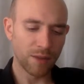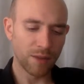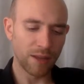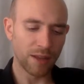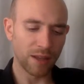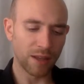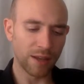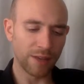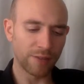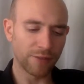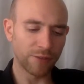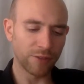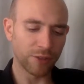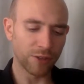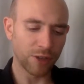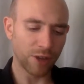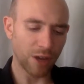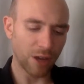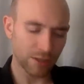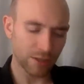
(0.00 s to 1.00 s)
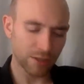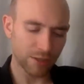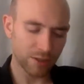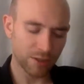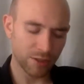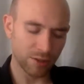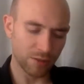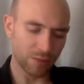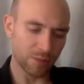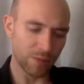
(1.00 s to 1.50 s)
my life to
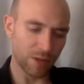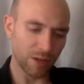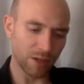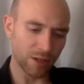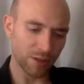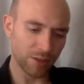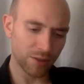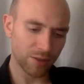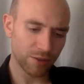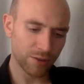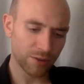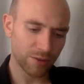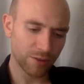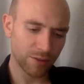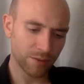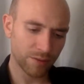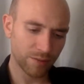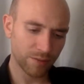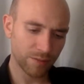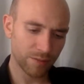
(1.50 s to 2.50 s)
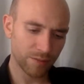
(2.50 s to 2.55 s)
cost so much.